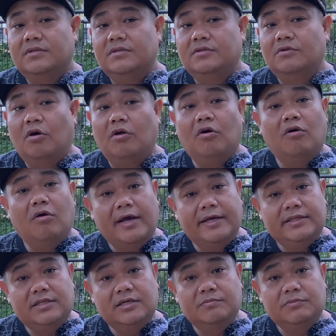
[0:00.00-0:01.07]
not all
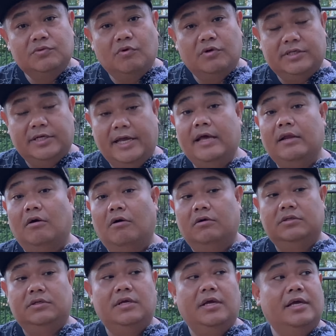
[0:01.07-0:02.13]
items was an
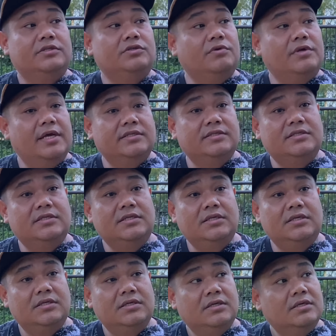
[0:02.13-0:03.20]
add-on. As you can
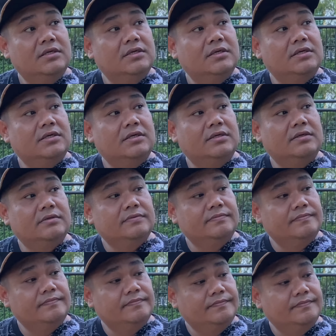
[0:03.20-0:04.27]
see,
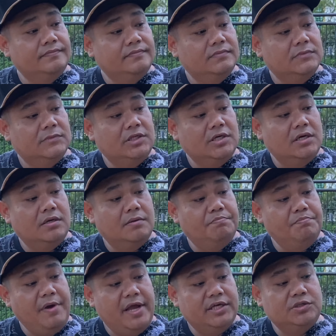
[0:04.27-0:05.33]
the
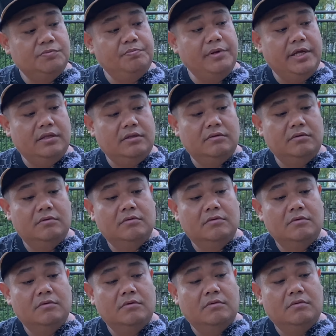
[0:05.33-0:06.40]
bash plate
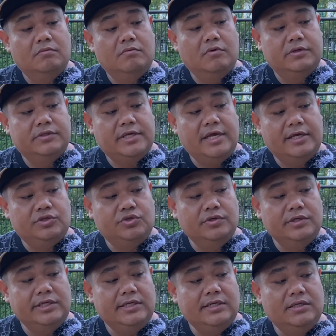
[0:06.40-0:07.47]
was
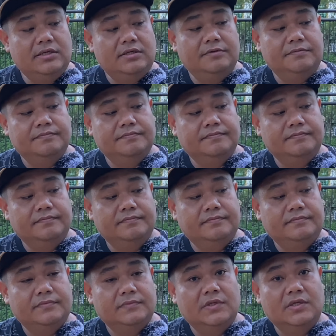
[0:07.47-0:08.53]
actually
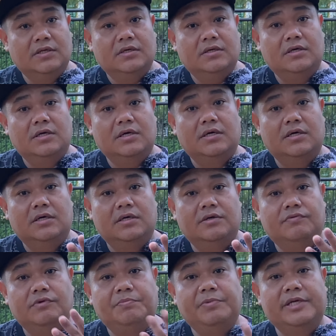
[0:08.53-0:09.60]
a
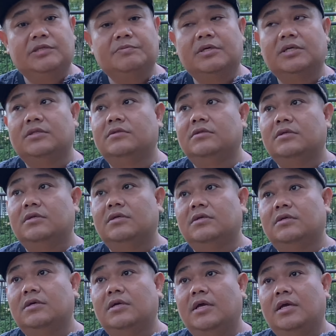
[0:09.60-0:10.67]
replacement.
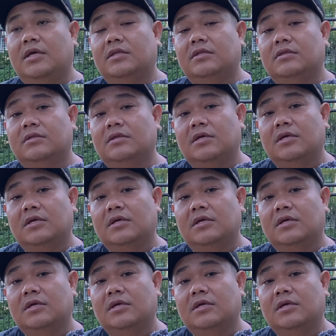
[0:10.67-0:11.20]
And